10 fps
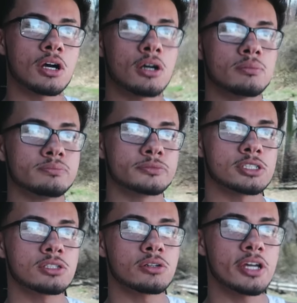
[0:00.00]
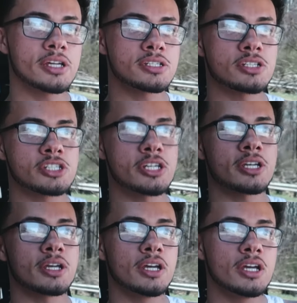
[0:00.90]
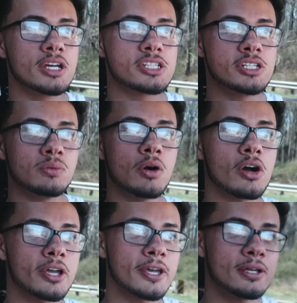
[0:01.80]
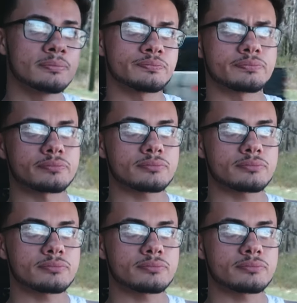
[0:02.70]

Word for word: um this little Asian chick. She walk in.